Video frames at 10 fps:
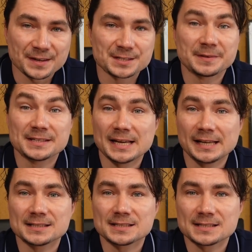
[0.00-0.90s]
As
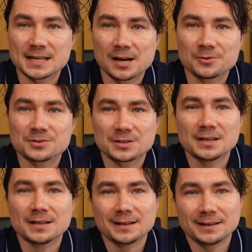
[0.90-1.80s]
mundane as it sounds,
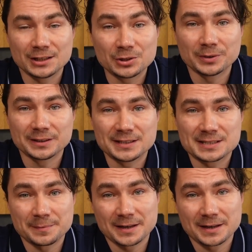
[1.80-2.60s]
you will need some